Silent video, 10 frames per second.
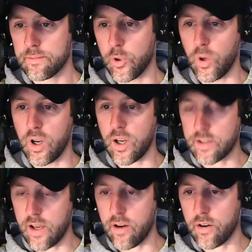You can cut
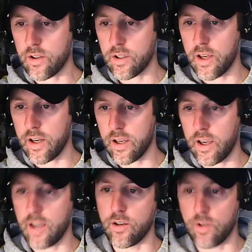down on your
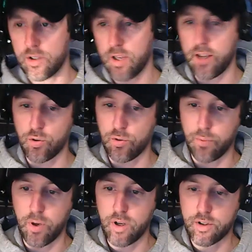lighting and you can take a
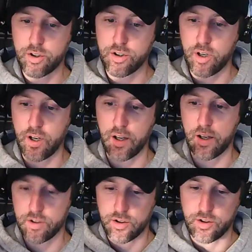toothbrush
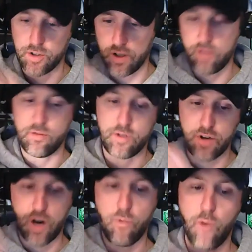and just like
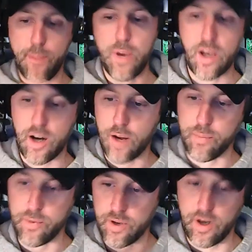start wrapping it
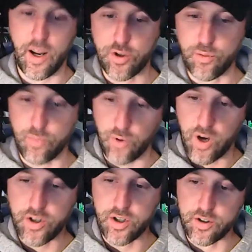up. And as you
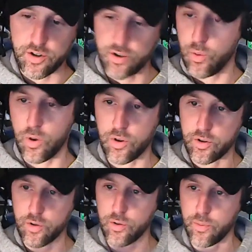brush it, just twirl the
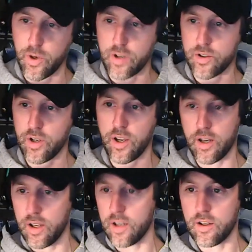toothbrush
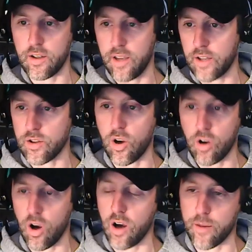and it gets all
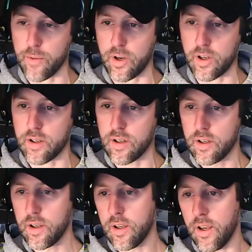caught up in it.
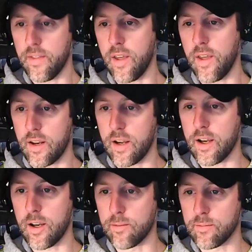And then
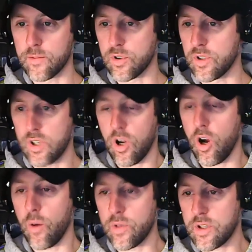you just need to
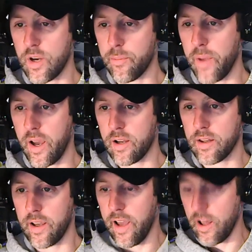always cut back.
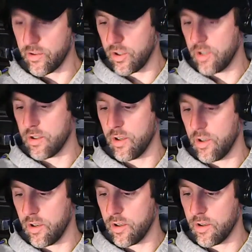Like algae is a
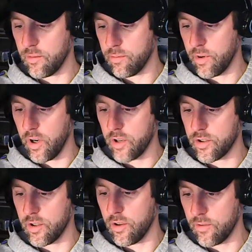
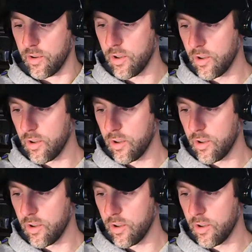production of